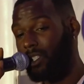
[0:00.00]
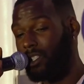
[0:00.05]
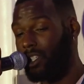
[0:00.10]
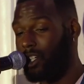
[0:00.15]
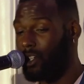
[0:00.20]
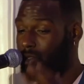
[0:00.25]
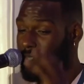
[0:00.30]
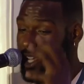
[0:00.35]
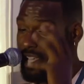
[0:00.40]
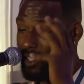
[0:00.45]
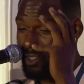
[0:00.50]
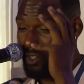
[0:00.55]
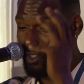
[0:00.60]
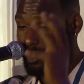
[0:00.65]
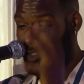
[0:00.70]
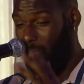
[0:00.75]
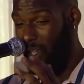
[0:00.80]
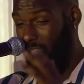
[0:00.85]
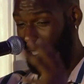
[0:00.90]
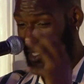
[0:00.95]
to create
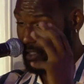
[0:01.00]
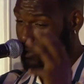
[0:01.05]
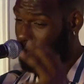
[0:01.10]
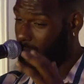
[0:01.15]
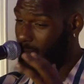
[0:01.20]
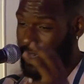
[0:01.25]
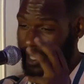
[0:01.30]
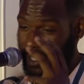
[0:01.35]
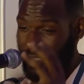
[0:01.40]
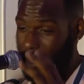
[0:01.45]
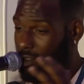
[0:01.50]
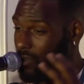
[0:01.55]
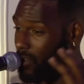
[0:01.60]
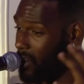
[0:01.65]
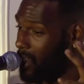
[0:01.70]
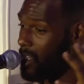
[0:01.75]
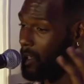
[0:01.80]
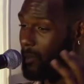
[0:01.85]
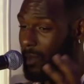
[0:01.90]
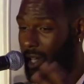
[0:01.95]
those spaces for myself
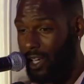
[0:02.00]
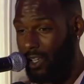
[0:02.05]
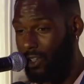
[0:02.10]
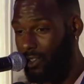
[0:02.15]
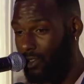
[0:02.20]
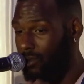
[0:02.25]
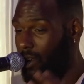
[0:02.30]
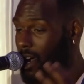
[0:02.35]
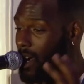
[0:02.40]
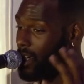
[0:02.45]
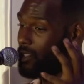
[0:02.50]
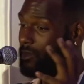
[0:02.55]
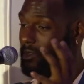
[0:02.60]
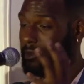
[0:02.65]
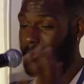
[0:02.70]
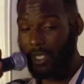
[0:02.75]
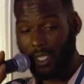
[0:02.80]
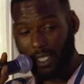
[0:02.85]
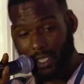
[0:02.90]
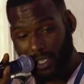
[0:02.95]
and anybody who rocks
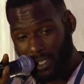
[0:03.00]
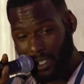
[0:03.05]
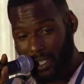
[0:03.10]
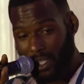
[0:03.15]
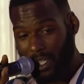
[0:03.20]
with me,